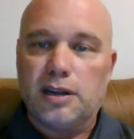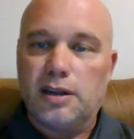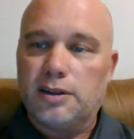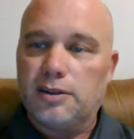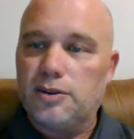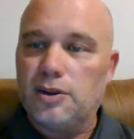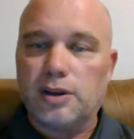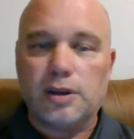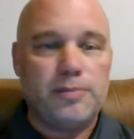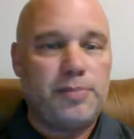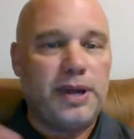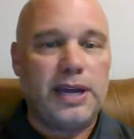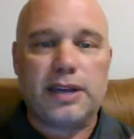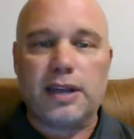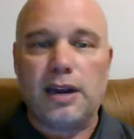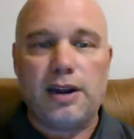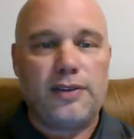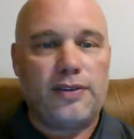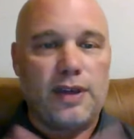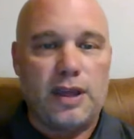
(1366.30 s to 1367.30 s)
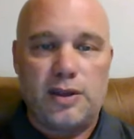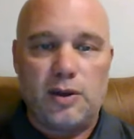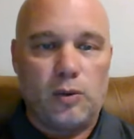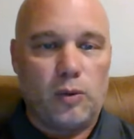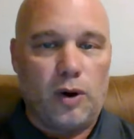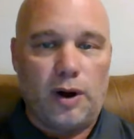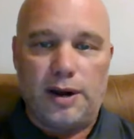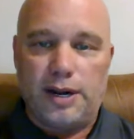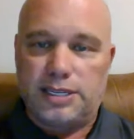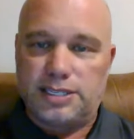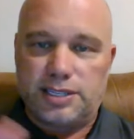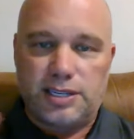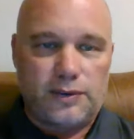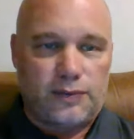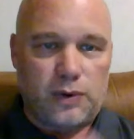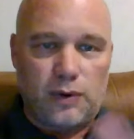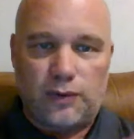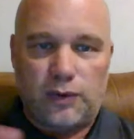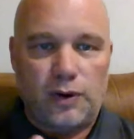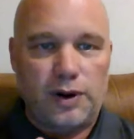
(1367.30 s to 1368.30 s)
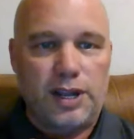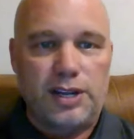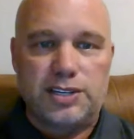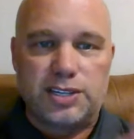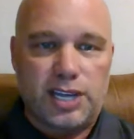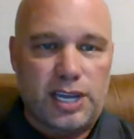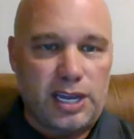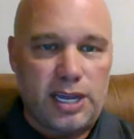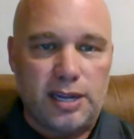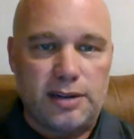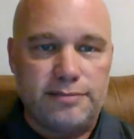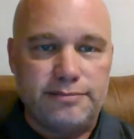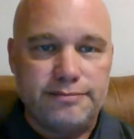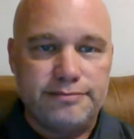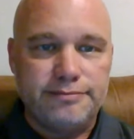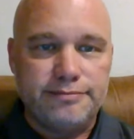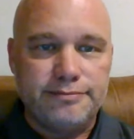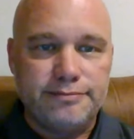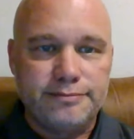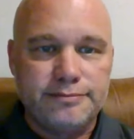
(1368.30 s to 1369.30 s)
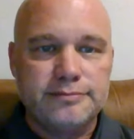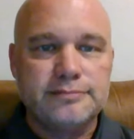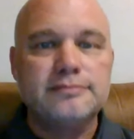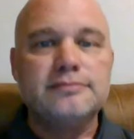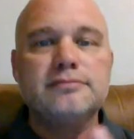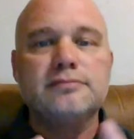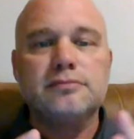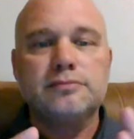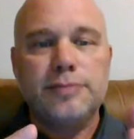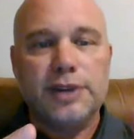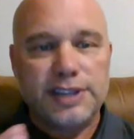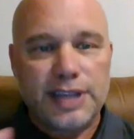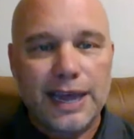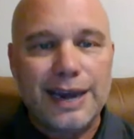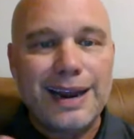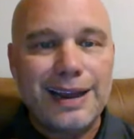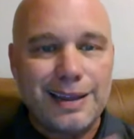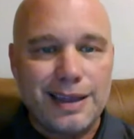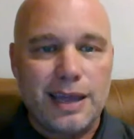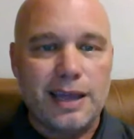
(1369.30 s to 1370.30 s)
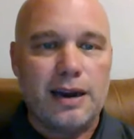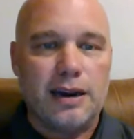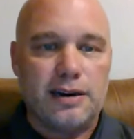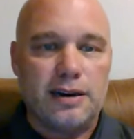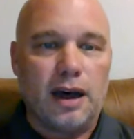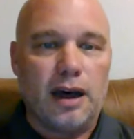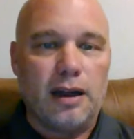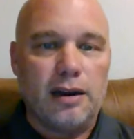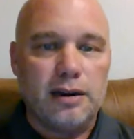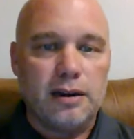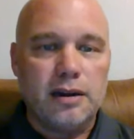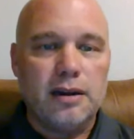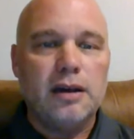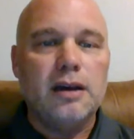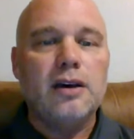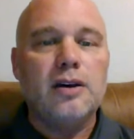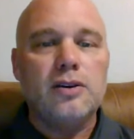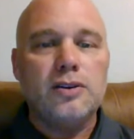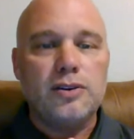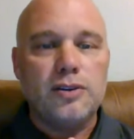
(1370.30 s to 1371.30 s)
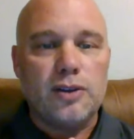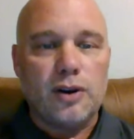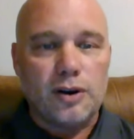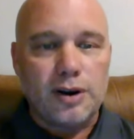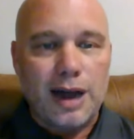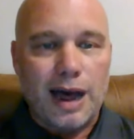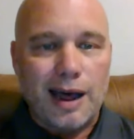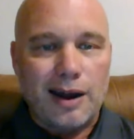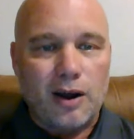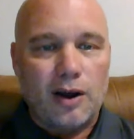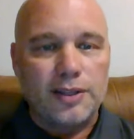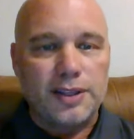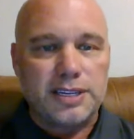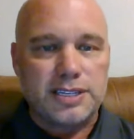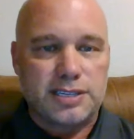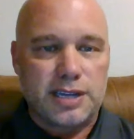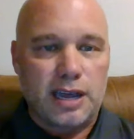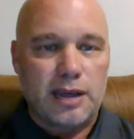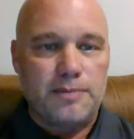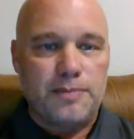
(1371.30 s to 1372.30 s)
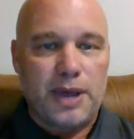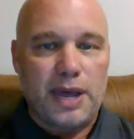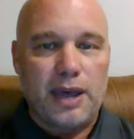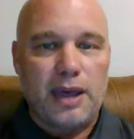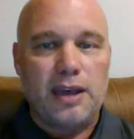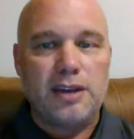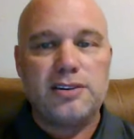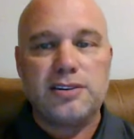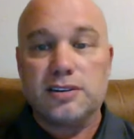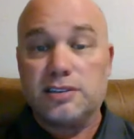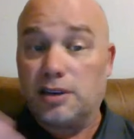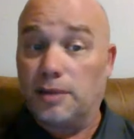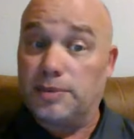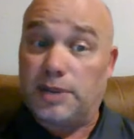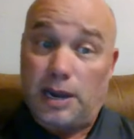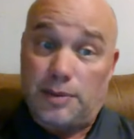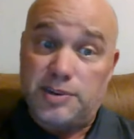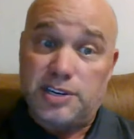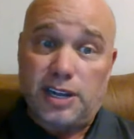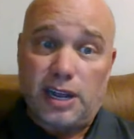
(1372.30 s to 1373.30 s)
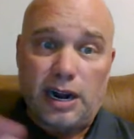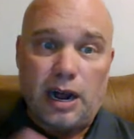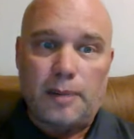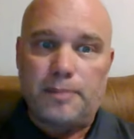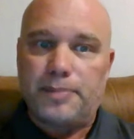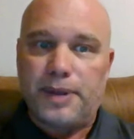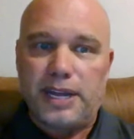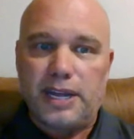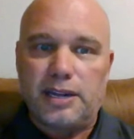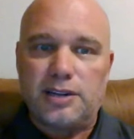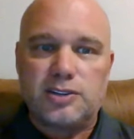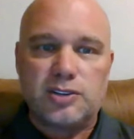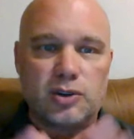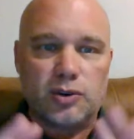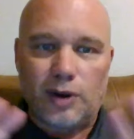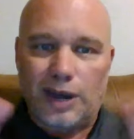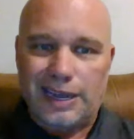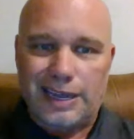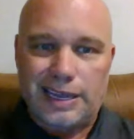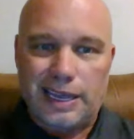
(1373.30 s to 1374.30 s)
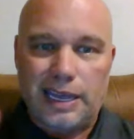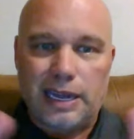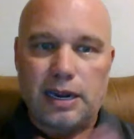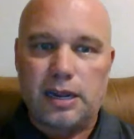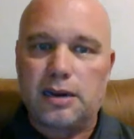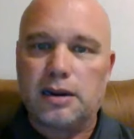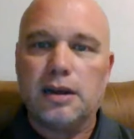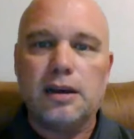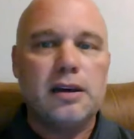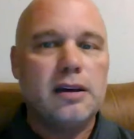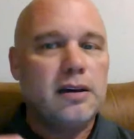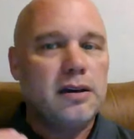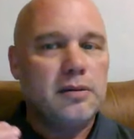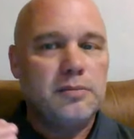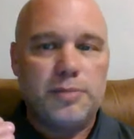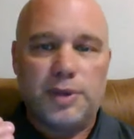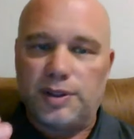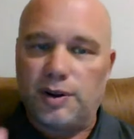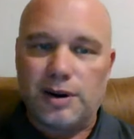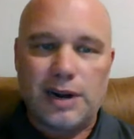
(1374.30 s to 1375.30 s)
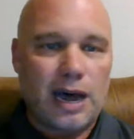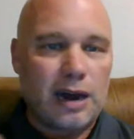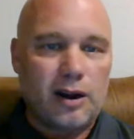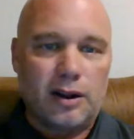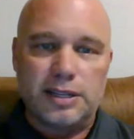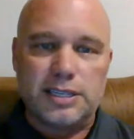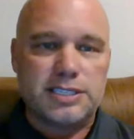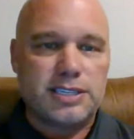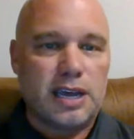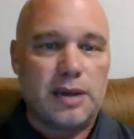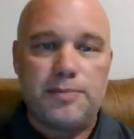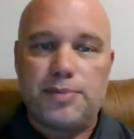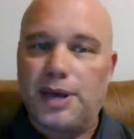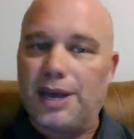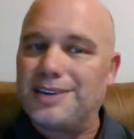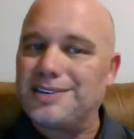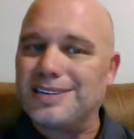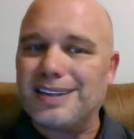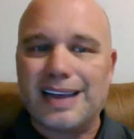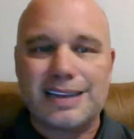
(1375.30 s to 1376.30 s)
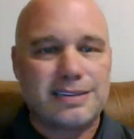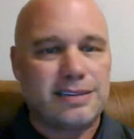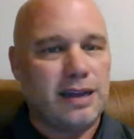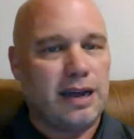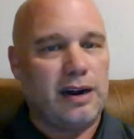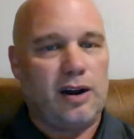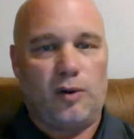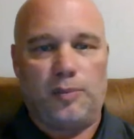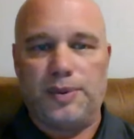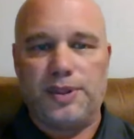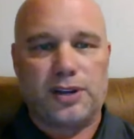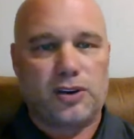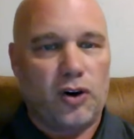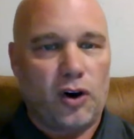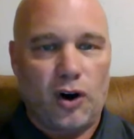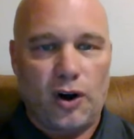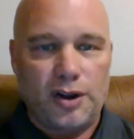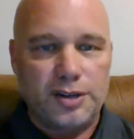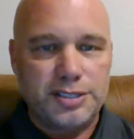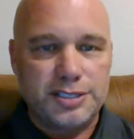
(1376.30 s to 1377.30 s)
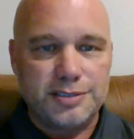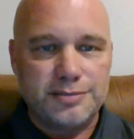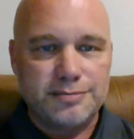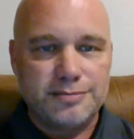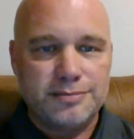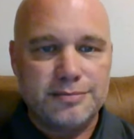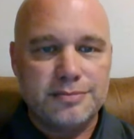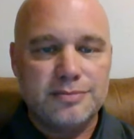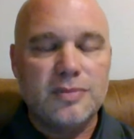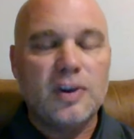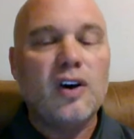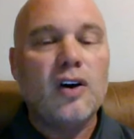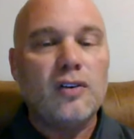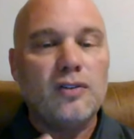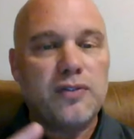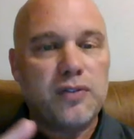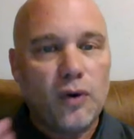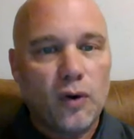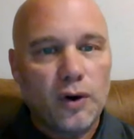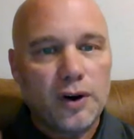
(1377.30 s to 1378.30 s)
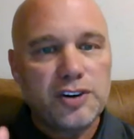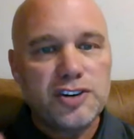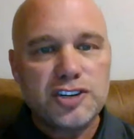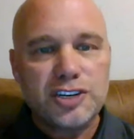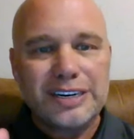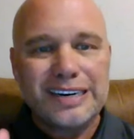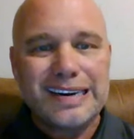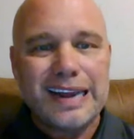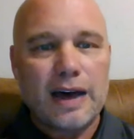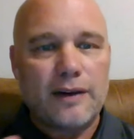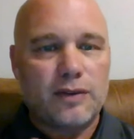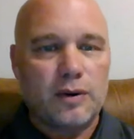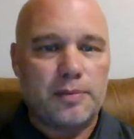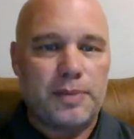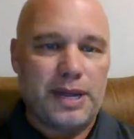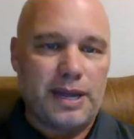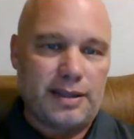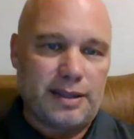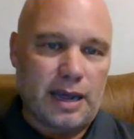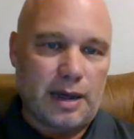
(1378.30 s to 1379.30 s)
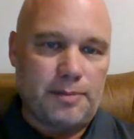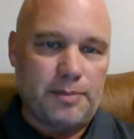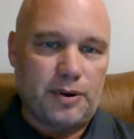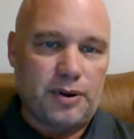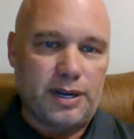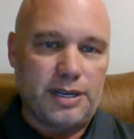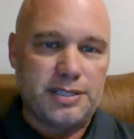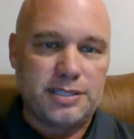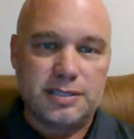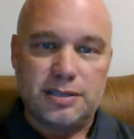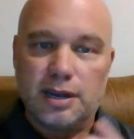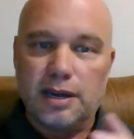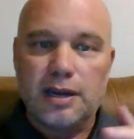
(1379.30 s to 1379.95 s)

You can pick anything you want. It's different for each kid, but they didn't get it done. They're not on the same page. And sometimes you get outbid too. I get it, but they're not on the same page, and that's not helping the cause. Florida should never be in that place.